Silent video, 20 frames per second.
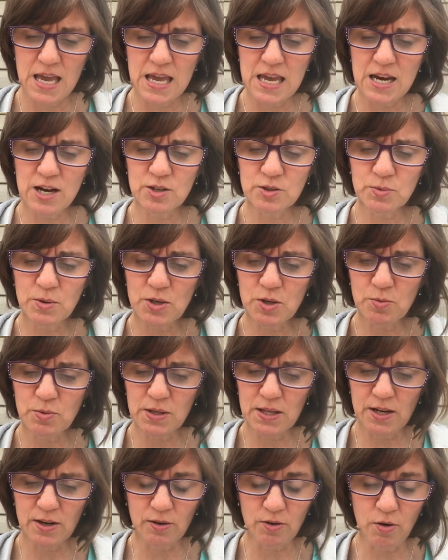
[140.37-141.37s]
Here's what you would
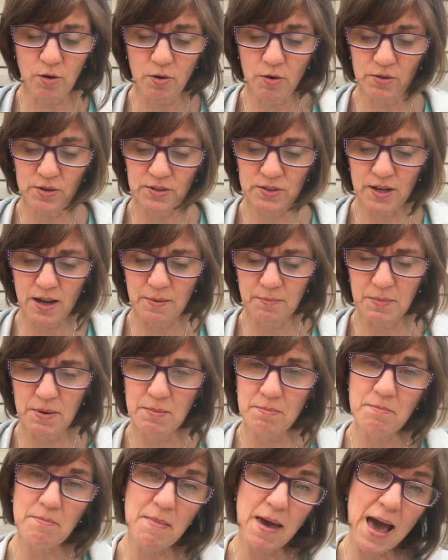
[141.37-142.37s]
hear all the time:
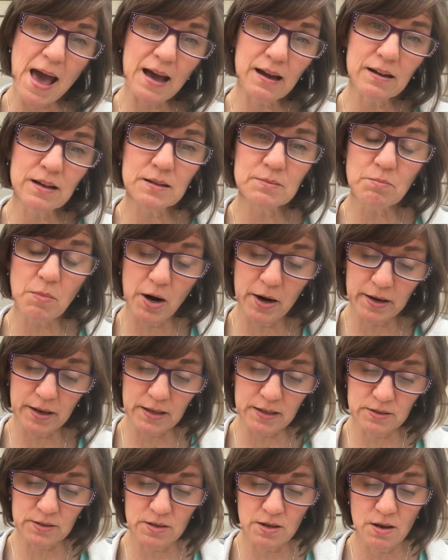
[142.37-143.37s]
Mac and
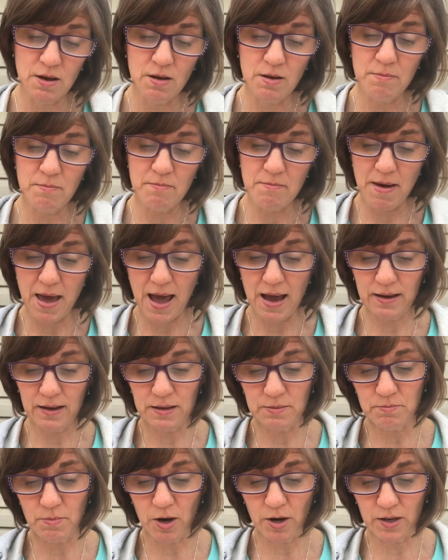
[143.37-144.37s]
Marcus, Mac
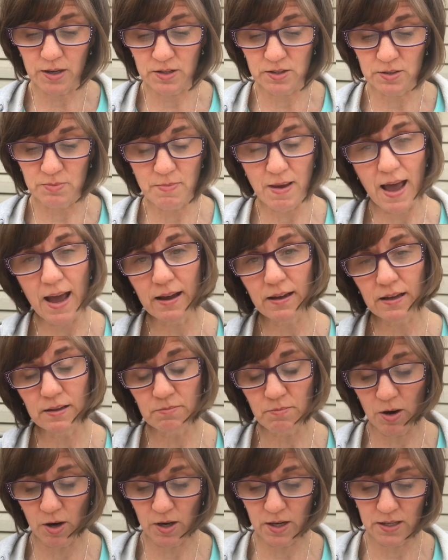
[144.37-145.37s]
and Marcus, Mac and
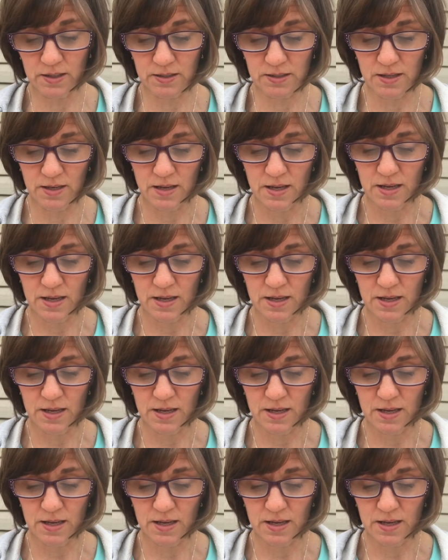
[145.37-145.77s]
Marcus.